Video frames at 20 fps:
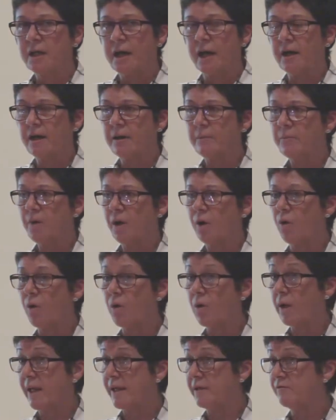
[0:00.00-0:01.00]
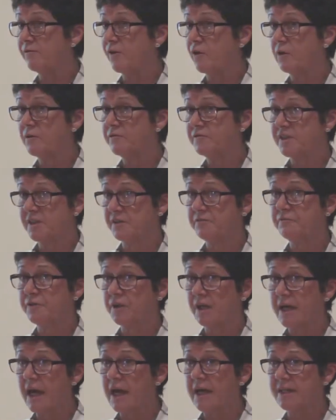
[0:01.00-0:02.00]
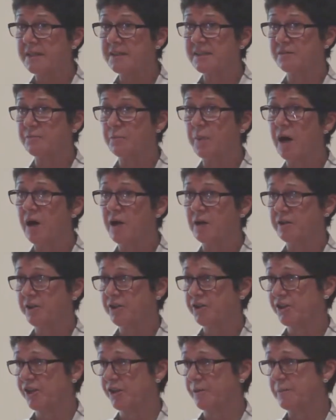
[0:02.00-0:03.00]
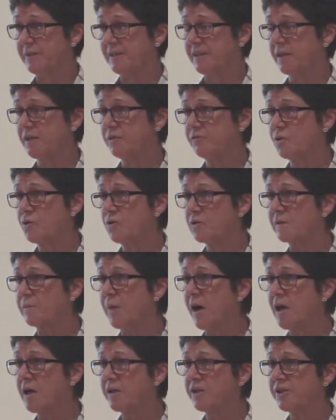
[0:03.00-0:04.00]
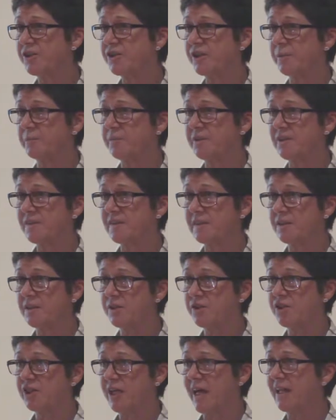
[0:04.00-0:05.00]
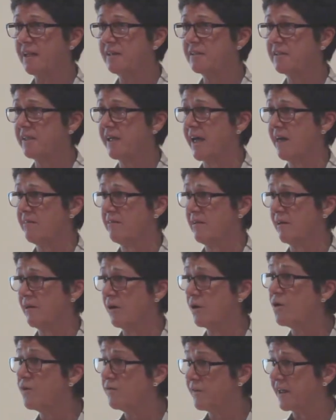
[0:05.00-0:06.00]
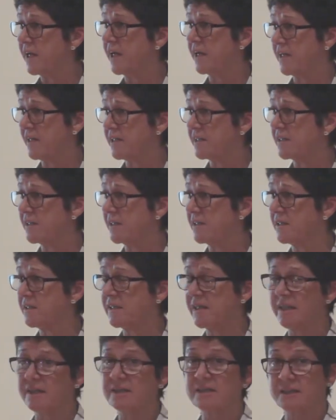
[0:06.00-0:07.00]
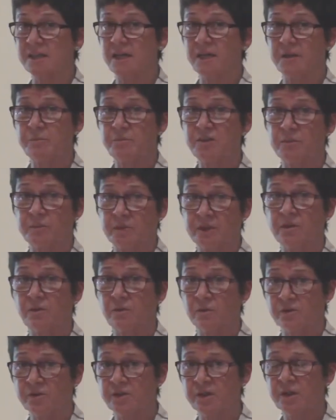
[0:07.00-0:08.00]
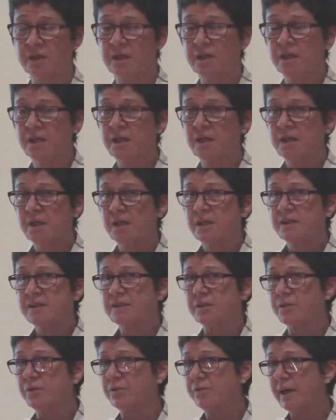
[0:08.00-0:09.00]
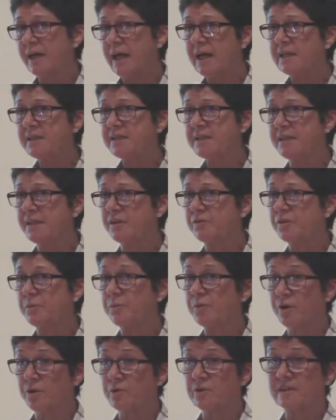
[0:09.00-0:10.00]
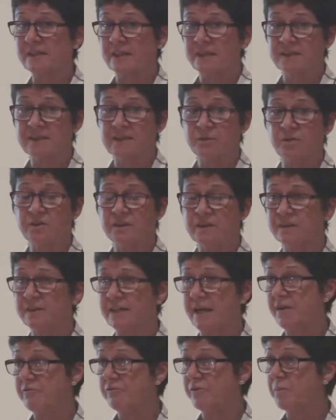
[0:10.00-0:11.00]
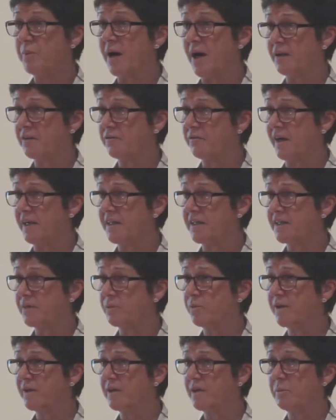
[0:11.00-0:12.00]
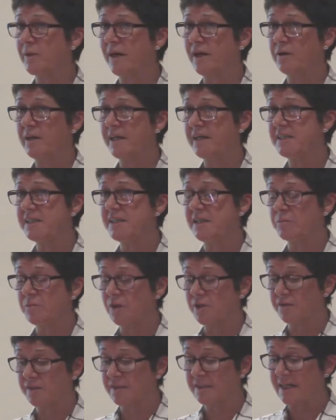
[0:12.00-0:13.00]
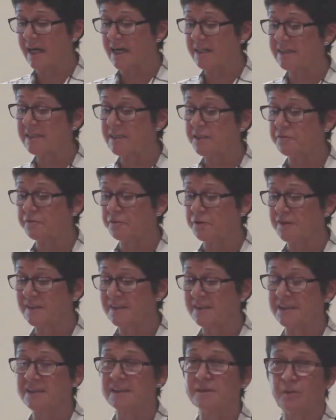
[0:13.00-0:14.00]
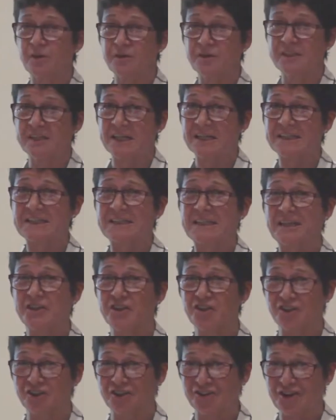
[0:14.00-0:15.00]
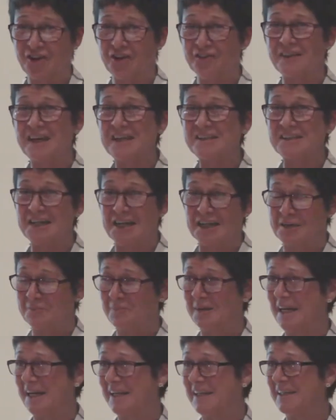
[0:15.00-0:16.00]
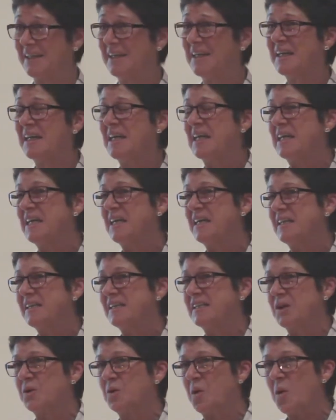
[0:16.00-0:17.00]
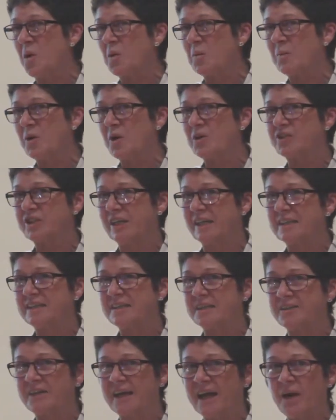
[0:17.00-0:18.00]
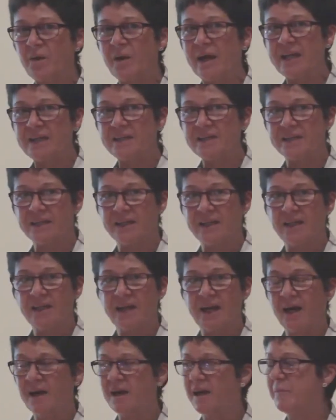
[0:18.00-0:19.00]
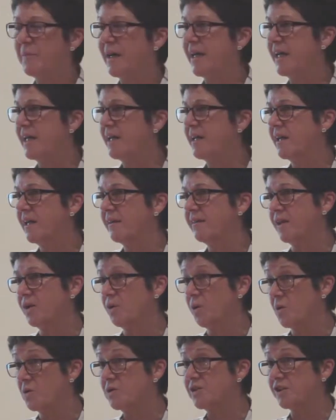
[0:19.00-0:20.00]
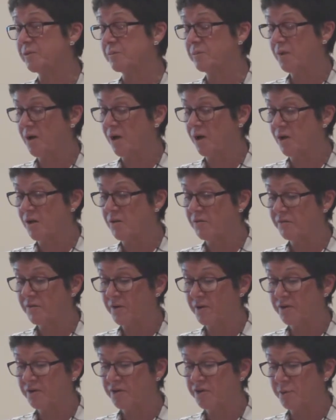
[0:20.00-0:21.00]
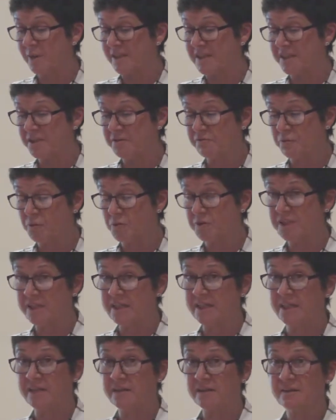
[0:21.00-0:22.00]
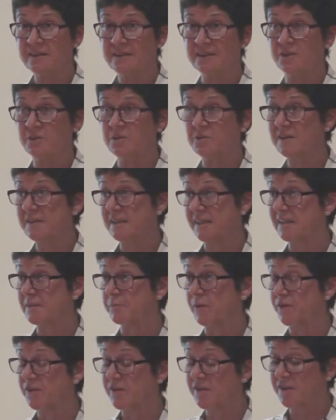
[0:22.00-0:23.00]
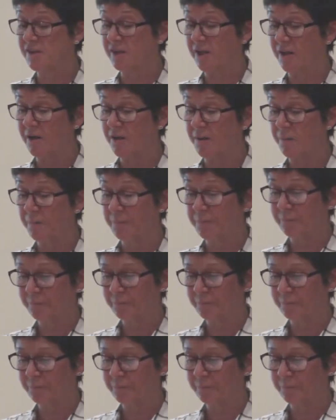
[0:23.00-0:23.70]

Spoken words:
all involved different kinds of partnerships. And of course, partnership doesn't gel together overnight. It takes time to build. So the reality of the process was that every Pathfinder, within about 18 months, asked for a 6-month extension on their timeline. So all projects are now ending in the autumn of 2014, so 6 months to go.